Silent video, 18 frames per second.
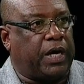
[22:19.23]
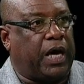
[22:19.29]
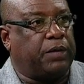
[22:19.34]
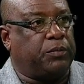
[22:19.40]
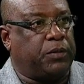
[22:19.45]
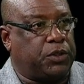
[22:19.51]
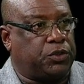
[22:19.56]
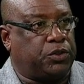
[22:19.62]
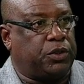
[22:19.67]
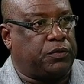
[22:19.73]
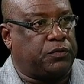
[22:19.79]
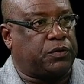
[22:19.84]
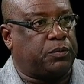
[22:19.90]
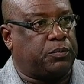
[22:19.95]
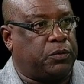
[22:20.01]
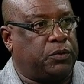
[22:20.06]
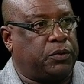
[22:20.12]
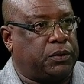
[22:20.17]
administrative
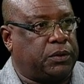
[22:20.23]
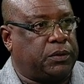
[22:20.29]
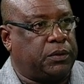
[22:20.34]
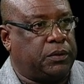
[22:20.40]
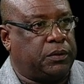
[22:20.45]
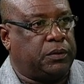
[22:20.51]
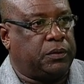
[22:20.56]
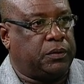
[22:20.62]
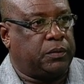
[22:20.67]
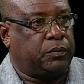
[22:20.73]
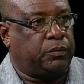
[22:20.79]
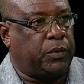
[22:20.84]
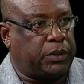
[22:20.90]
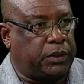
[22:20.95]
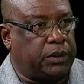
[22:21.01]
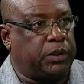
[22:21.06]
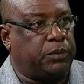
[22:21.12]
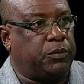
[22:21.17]
support
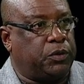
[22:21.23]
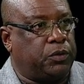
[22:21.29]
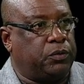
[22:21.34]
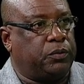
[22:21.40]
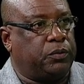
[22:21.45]
within the bureau.